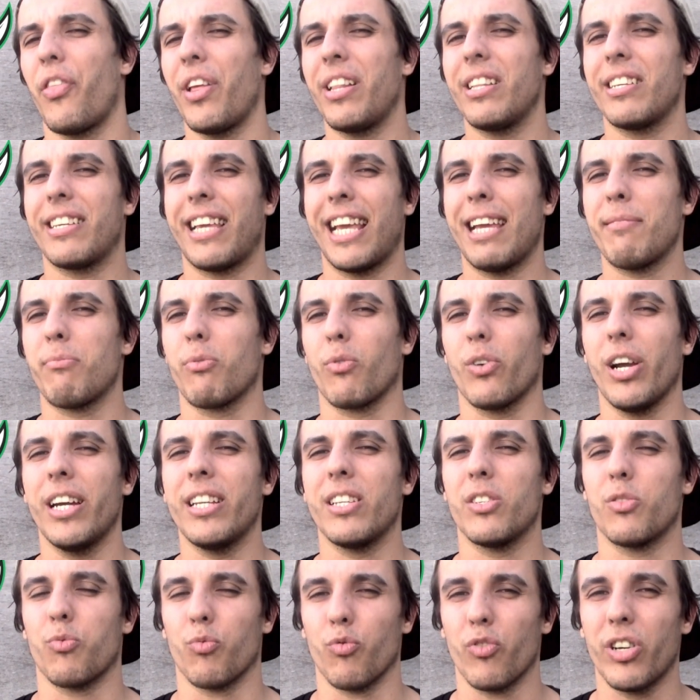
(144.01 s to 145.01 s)
think the Canberra
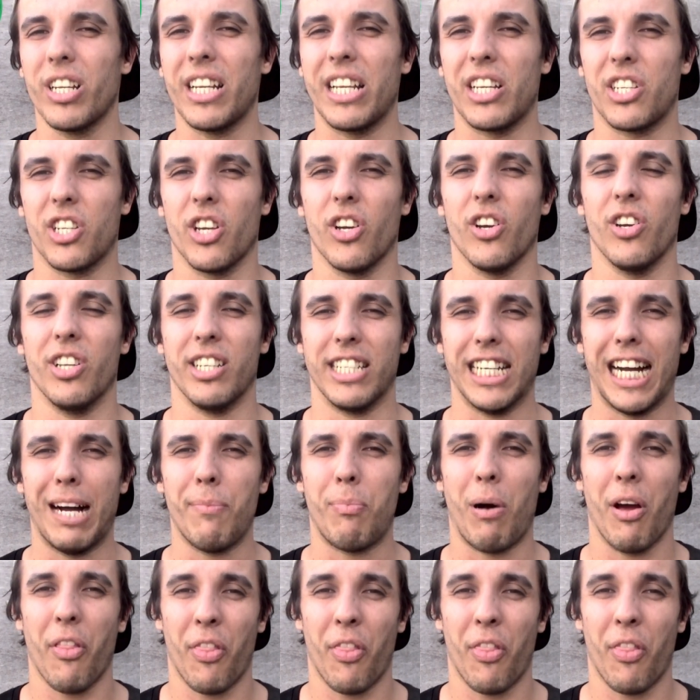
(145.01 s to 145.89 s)
Raiders really turned up.